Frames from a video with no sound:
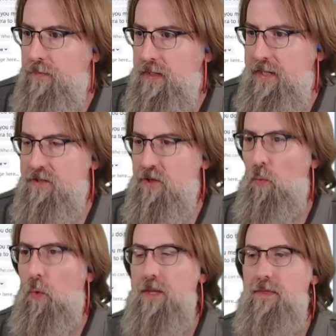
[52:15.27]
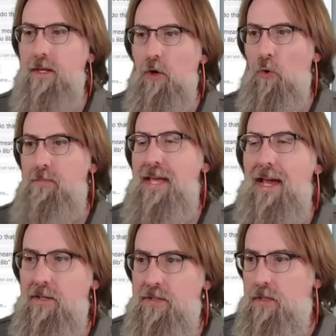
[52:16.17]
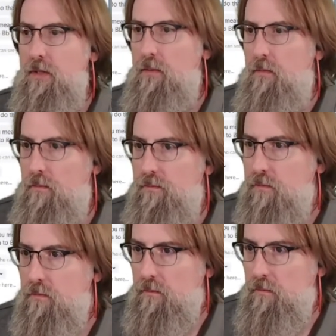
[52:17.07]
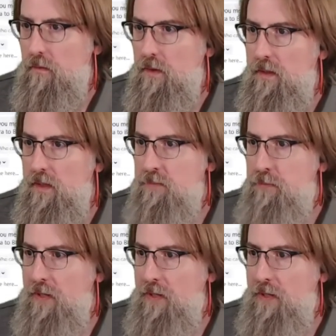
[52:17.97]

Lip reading: is the one that OBS is putting